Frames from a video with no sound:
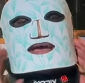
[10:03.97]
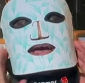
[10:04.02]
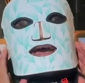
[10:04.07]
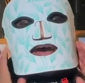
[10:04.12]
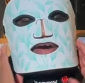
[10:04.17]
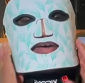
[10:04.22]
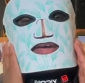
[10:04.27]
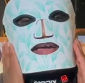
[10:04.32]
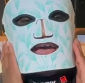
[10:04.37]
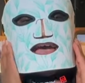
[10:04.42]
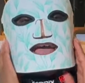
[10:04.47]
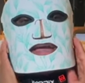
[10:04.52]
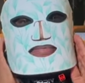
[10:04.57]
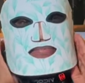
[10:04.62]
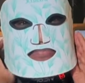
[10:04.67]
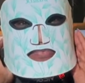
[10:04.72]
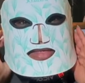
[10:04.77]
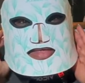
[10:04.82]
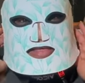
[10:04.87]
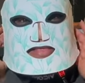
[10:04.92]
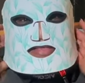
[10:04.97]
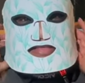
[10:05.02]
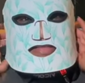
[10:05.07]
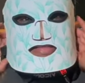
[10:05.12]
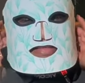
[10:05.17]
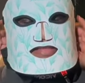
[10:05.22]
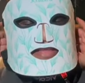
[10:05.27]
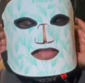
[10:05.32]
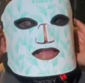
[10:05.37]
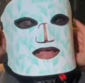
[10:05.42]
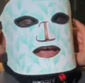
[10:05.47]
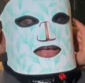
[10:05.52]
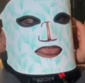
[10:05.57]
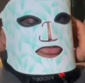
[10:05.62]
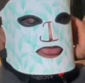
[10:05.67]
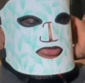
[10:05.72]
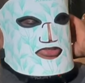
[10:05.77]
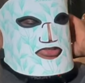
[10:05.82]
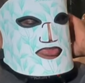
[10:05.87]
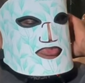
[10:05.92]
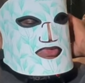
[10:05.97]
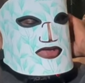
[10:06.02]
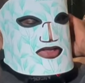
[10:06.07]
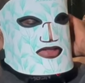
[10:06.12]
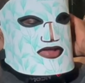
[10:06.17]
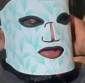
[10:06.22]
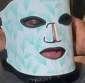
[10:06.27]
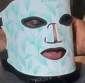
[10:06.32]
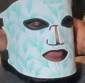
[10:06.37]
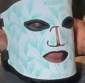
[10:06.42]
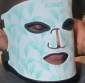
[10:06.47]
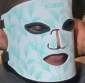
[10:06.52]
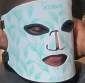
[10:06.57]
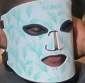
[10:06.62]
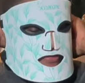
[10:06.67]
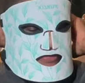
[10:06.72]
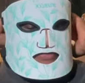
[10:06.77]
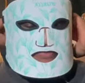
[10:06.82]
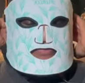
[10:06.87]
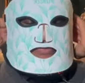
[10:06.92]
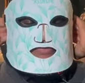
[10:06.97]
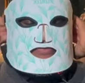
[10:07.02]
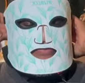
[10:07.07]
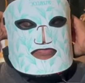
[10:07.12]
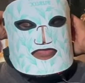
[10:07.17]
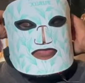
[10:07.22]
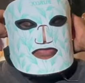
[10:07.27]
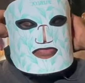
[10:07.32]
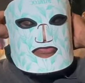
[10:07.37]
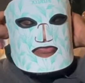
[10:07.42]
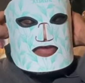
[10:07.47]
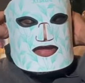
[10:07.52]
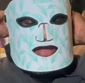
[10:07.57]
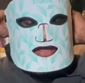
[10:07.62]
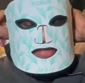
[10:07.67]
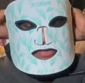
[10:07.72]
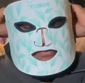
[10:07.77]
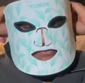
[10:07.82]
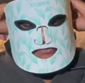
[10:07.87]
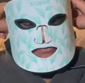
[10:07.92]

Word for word: Okay, the light just went off for the red.